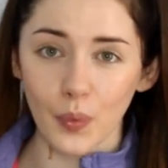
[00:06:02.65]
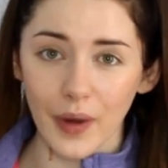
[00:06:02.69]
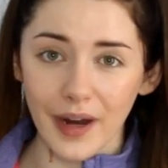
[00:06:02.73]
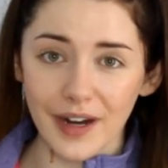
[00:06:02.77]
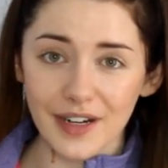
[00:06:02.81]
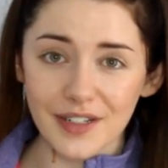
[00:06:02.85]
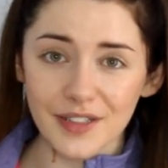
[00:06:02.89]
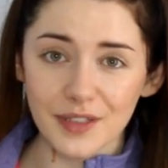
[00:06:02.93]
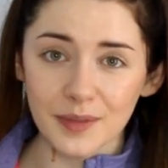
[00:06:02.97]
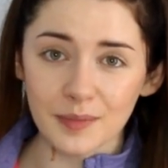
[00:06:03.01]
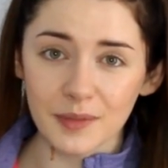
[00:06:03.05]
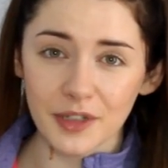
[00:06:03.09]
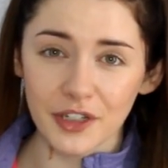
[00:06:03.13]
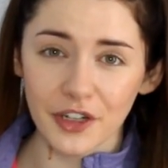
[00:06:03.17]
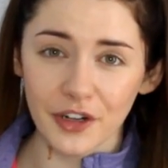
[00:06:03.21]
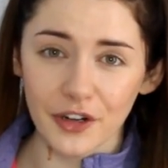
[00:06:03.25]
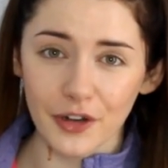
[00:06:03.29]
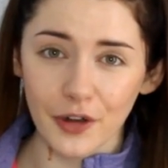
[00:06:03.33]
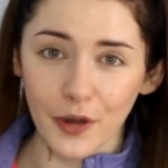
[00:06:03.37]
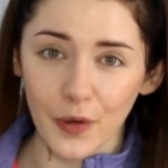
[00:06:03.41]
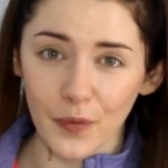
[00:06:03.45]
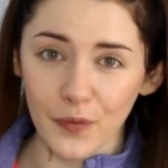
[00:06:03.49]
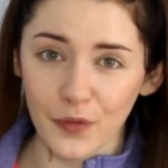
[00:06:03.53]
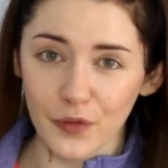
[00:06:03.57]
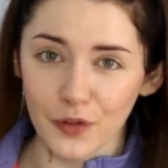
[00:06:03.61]
Wear something you're
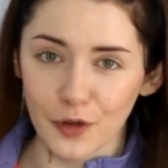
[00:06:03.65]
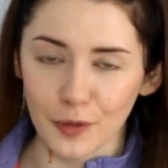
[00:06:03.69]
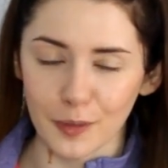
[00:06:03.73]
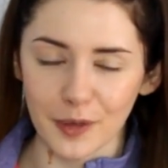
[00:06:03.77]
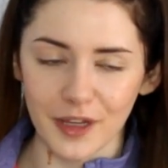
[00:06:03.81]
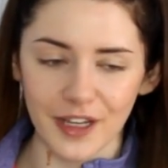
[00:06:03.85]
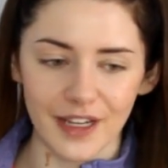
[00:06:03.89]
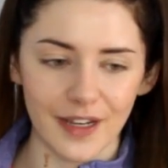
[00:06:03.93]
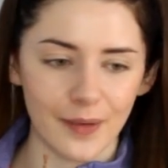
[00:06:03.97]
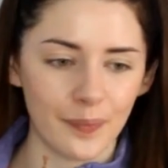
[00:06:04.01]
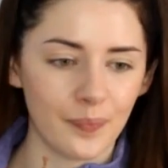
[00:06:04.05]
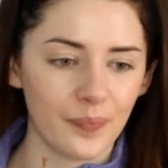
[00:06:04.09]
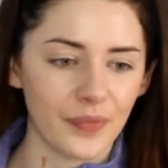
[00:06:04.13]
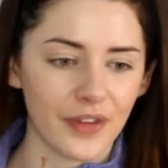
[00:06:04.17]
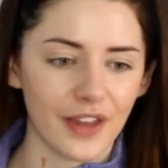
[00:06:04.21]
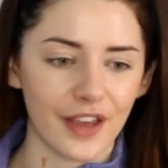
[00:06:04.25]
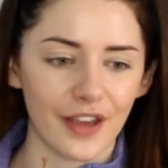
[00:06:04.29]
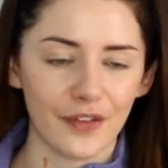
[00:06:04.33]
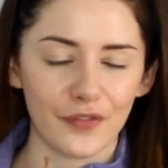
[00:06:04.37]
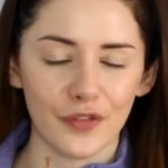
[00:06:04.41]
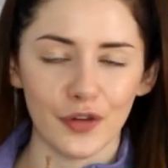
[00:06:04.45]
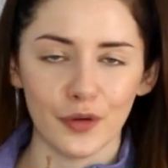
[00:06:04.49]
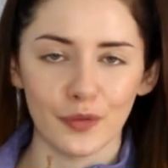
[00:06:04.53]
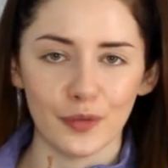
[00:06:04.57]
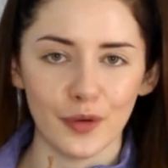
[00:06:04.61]
comfortable in.
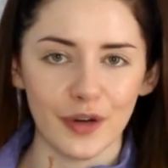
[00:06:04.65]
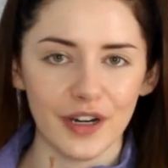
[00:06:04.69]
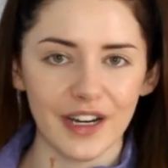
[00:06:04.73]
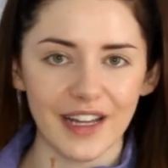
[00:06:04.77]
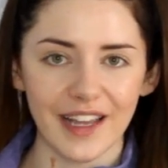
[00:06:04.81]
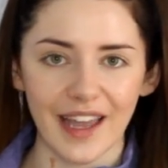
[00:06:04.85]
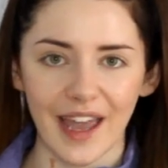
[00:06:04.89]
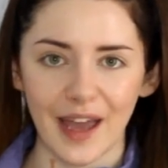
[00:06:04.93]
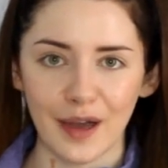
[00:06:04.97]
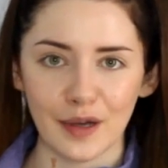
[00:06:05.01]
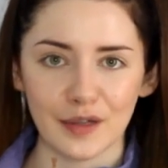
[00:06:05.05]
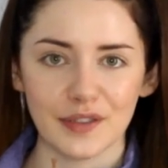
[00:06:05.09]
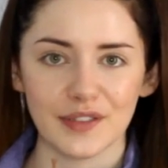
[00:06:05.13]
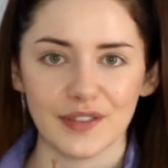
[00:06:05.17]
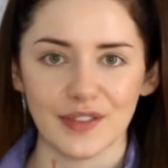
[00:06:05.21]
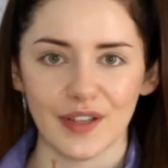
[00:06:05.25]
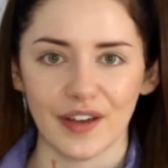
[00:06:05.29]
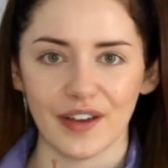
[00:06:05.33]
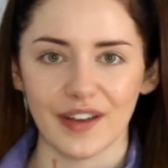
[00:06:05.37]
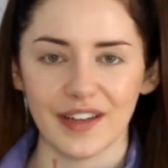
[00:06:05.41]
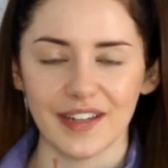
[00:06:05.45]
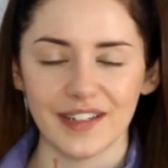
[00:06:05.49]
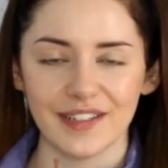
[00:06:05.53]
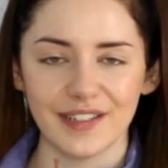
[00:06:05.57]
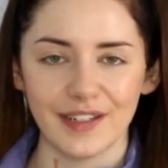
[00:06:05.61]
If you're running
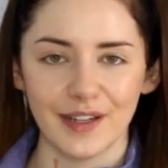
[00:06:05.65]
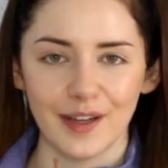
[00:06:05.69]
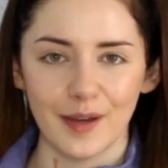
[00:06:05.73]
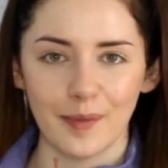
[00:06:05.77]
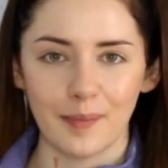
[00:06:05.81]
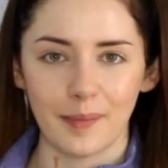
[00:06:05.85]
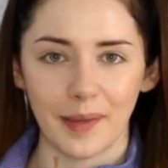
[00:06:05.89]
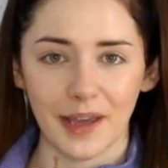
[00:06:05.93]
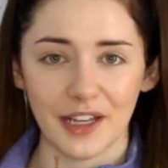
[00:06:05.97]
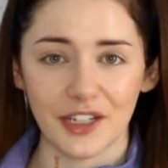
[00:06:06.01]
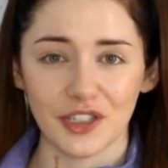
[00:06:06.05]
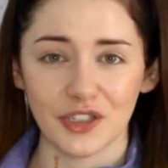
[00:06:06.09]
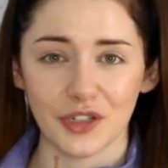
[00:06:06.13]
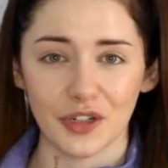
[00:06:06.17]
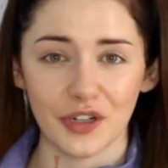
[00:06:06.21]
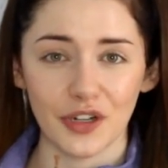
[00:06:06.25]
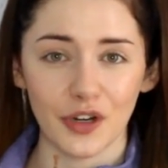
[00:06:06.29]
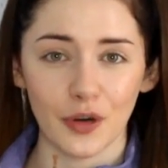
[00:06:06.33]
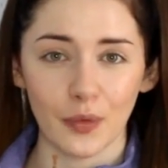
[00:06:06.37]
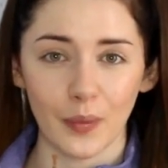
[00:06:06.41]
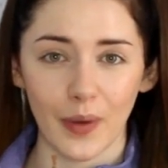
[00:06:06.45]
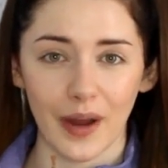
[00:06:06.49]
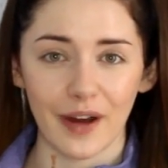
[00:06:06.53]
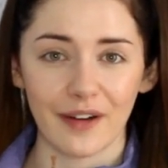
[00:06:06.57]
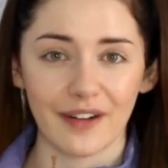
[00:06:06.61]
outside, make sure
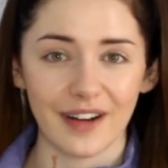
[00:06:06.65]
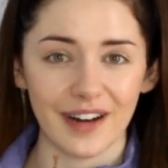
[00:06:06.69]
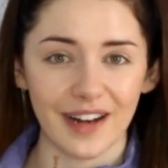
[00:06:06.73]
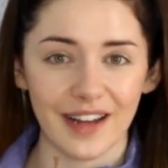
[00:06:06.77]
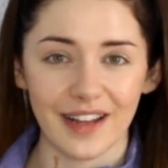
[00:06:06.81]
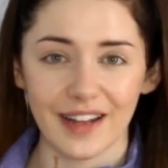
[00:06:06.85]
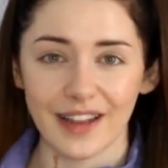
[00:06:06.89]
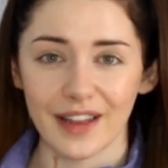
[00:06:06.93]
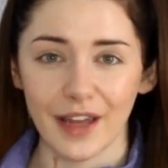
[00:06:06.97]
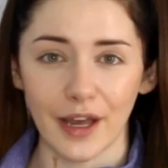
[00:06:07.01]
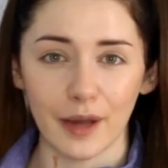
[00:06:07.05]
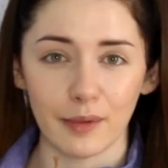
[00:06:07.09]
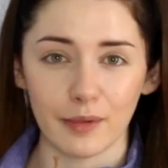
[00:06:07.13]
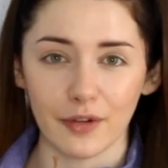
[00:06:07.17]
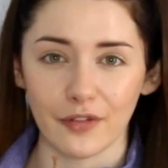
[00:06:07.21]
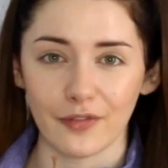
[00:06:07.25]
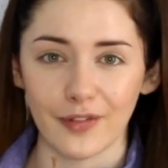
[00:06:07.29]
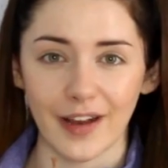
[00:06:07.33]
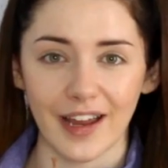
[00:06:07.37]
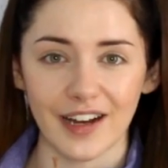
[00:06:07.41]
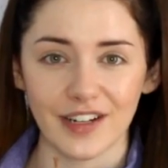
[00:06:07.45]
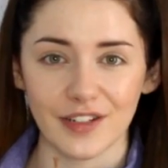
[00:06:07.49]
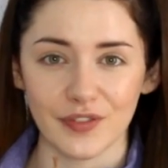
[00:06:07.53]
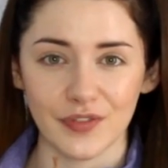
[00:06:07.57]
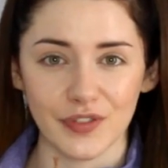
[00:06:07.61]
you're wearing like light
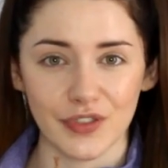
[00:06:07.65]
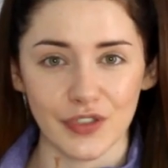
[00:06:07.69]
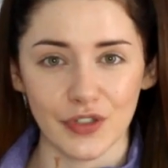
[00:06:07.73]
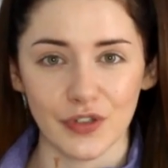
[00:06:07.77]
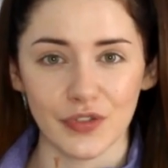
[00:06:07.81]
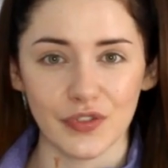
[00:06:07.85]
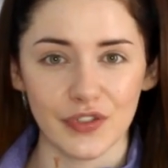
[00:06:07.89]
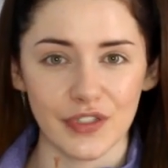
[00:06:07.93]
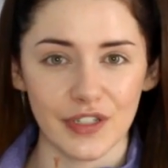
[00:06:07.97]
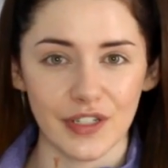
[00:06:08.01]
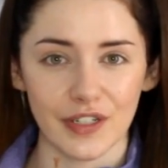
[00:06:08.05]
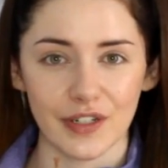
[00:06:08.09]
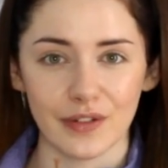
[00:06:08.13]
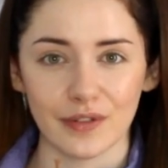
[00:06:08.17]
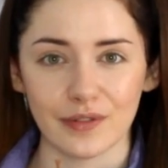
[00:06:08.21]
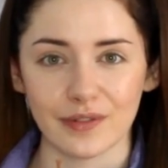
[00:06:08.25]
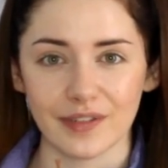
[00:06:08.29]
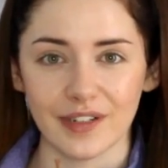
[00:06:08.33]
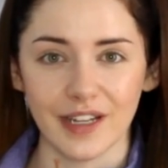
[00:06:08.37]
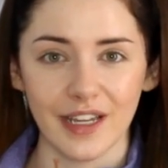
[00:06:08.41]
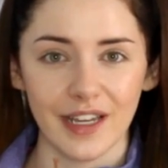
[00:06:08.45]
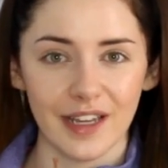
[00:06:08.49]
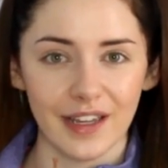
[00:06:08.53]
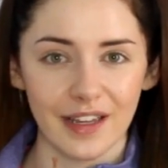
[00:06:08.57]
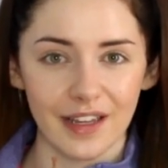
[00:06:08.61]
reflective stuff so you don't
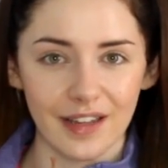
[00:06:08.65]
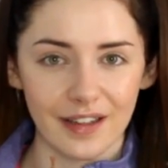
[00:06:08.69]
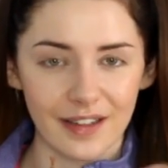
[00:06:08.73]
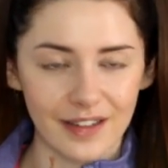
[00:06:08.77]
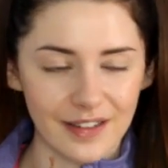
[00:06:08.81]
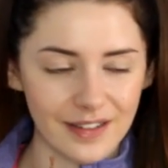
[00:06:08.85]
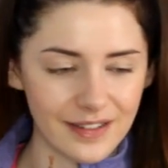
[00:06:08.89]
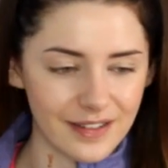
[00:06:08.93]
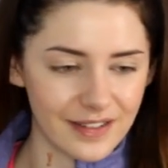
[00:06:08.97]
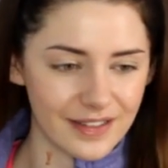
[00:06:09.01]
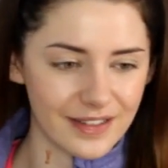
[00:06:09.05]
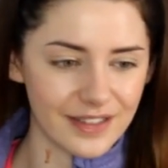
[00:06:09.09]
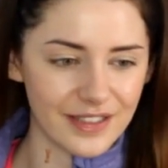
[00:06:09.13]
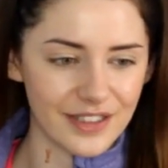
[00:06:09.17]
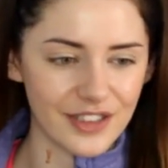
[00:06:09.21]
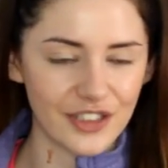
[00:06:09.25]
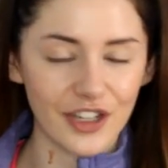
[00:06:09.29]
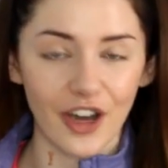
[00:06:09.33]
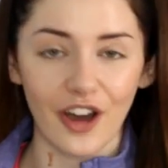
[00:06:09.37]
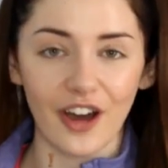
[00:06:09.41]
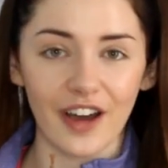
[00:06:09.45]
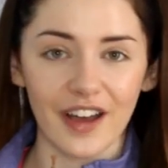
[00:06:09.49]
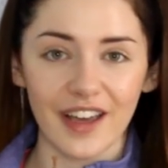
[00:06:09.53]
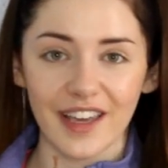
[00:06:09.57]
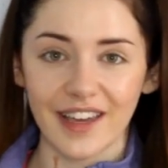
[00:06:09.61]

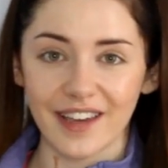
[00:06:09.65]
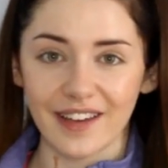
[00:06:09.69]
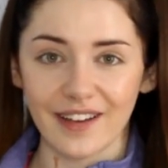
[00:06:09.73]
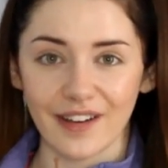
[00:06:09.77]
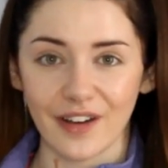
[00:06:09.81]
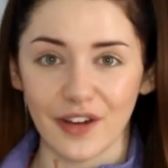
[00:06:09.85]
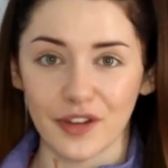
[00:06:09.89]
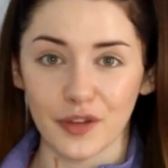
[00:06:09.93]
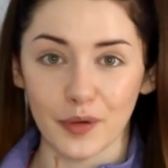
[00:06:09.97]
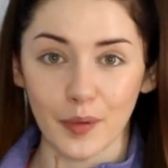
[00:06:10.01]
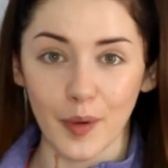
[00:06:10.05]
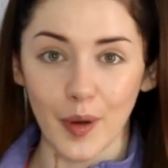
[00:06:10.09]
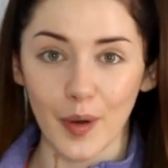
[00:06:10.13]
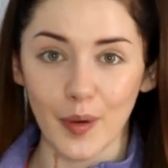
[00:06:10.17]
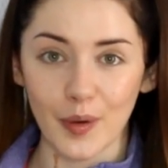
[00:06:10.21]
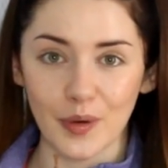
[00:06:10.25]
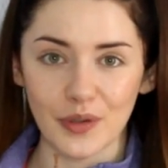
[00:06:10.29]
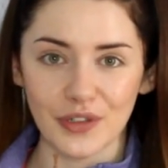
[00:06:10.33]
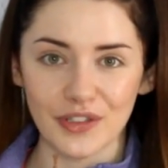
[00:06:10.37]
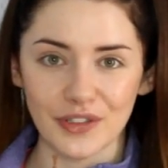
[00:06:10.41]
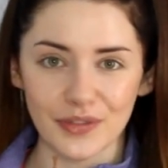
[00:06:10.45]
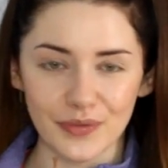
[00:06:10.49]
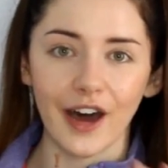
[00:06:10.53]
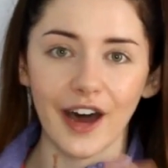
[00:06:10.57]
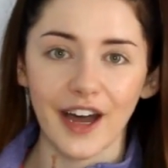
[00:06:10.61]
die on the
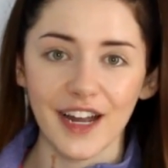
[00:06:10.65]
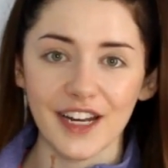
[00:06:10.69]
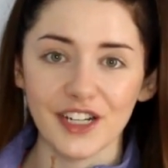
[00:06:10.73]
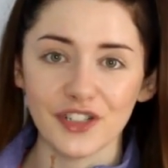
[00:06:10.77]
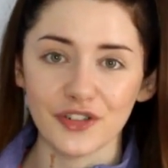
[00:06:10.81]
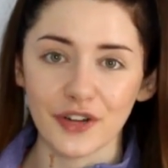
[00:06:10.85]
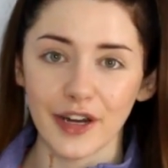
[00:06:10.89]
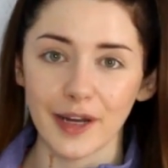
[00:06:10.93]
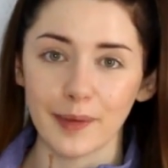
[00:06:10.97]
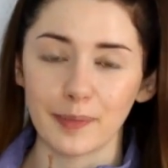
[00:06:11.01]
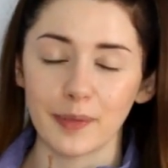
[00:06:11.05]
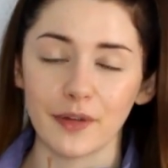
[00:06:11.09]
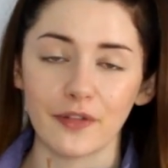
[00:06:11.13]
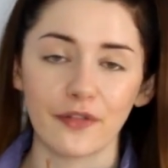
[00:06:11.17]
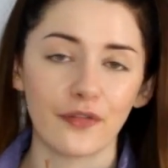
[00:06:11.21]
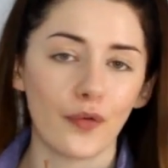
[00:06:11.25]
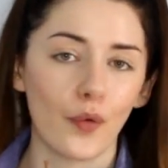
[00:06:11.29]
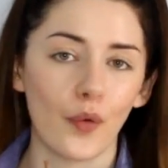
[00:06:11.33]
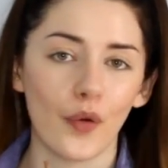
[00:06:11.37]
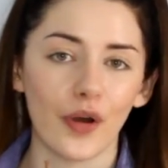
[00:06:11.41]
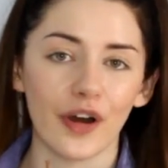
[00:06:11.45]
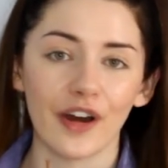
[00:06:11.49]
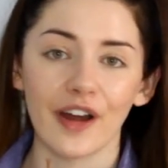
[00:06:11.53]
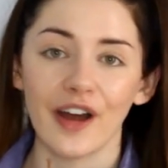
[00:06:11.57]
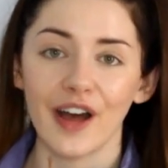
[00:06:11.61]
road. Hydrate
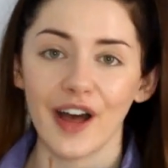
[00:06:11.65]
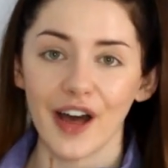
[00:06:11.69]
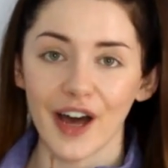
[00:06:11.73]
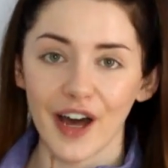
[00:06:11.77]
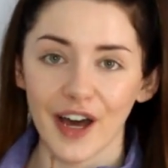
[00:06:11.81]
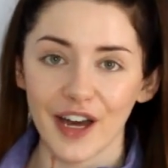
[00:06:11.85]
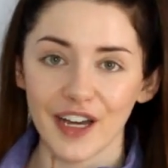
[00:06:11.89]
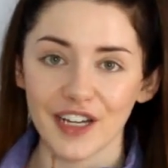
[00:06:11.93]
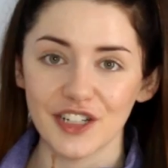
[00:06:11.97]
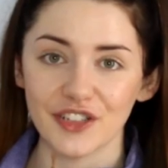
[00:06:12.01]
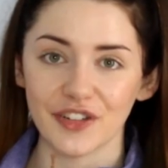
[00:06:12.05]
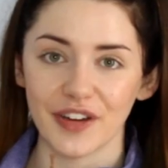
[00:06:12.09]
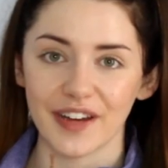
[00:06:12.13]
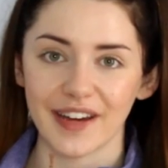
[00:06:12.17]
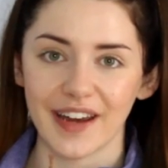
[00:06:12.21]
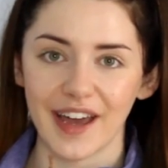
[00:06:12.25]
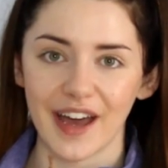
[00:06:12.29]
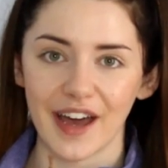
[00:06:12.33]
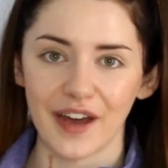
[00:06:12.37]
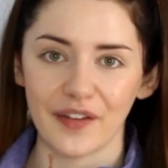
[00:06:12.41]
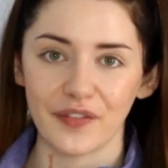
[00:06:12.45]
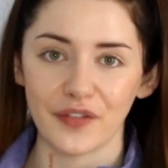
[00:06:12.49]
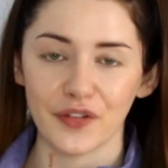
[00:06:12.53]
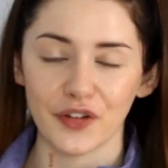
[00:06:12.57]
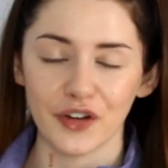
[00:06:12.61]
before, hydrate
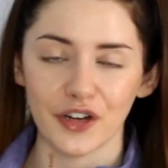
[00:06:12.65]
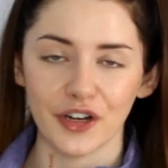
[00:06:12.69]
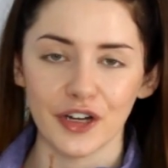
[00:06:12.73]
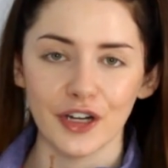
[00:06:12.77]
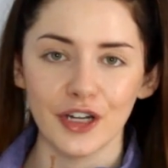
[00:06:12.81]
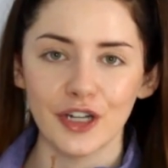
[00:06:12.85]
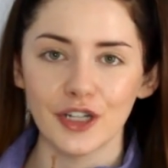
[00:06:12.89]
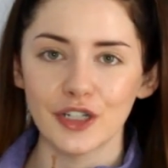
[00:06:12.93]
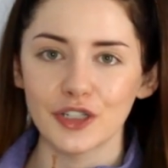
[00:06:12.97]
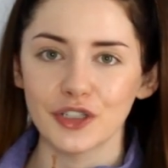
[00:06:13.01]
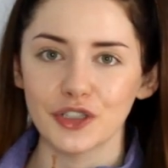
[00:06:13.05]
after.